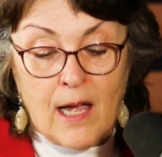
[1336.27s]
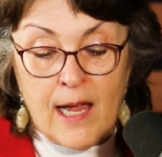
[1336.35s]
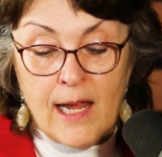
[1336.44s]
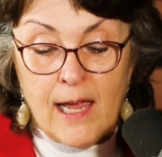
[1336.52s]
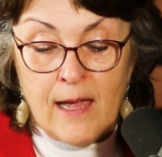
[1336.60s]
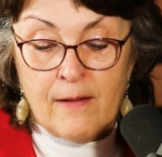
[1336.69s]

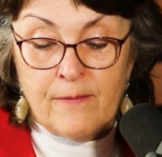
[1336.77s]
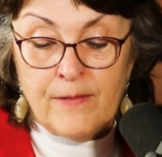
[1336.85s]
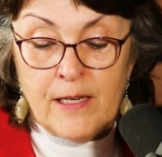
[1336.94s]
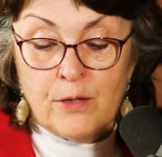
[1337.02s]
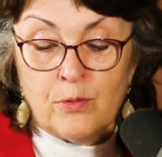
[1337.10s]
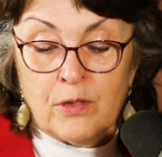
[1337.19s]
I
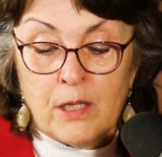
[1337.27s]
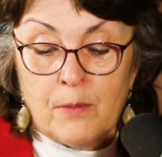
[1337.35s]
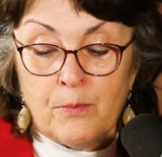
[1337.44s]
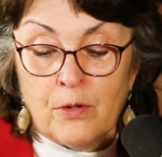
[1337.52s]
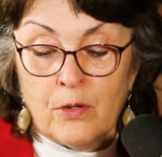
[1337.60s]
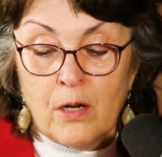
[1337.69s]
have equal
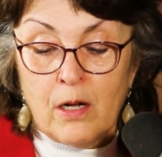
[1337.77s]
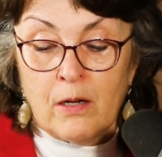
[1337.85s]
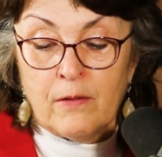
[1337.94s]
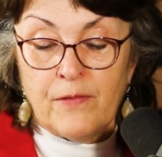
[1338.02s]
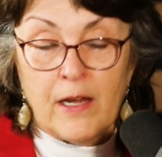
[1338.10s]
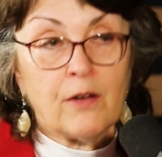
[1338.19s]
number
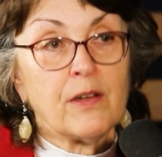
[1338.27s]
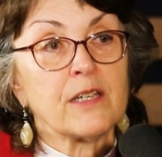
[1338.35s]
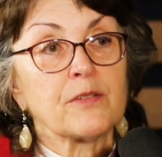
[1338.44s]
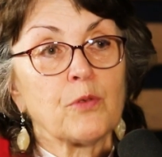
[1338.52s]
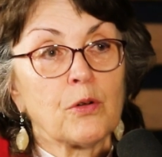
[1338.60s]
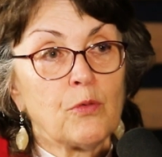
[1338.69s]
of
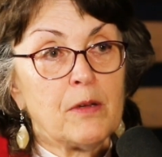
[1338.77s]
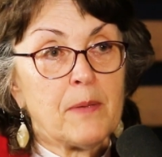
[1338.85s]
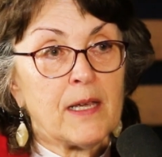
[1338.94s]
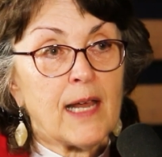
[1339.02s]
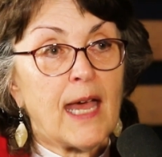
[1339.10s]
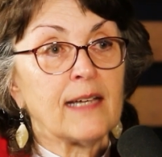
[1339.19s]
areas where
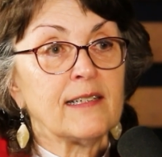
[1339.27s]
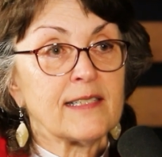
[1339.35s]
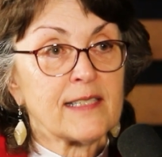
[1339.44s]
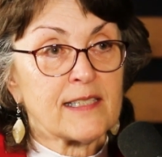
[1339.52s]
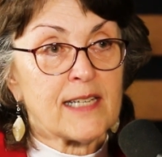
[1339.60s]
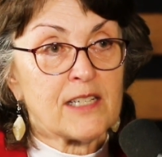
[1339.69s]
we've been highly
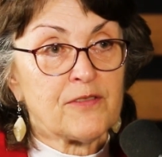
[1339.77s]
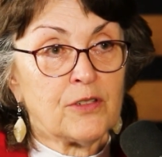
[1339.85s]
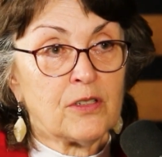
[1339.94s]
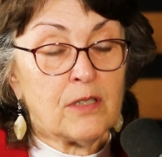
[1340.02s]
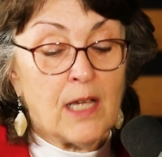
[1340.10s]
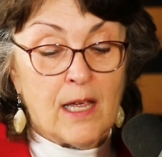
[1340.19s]

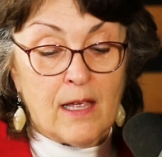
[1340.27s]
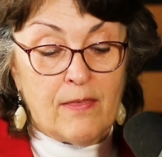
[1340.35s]
successful